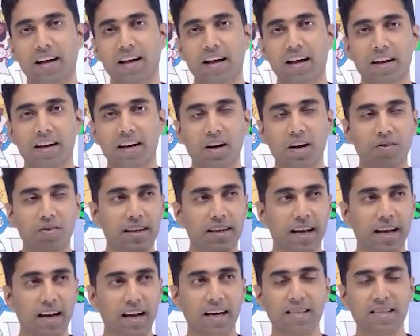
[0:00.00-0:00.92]
Now
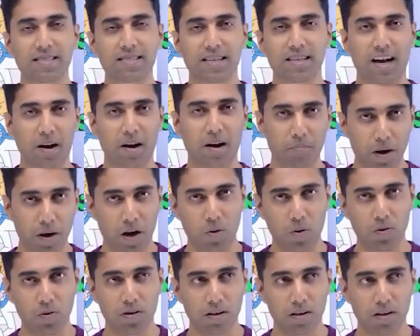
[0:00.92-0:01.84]
tell us
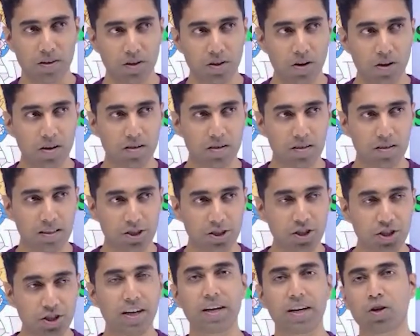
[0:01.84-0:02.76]
about your
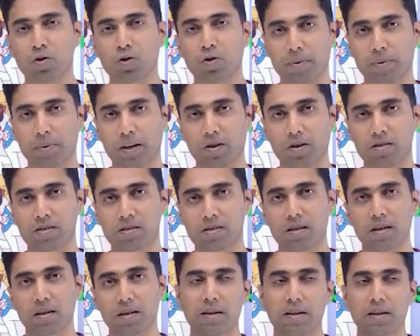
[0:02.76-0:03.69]
schedule because
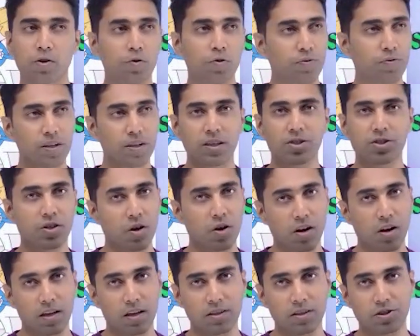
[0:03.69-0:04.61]
you finished
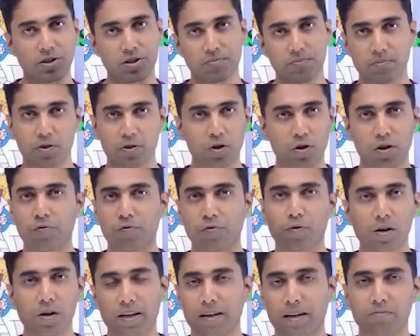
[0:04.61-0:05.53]
college. You're a
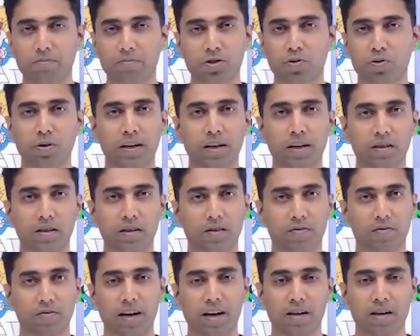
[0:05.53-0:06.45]
full-time student
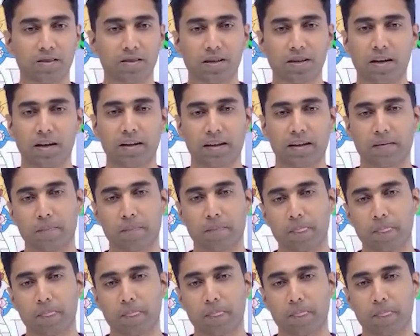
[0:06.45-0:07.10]
while studying.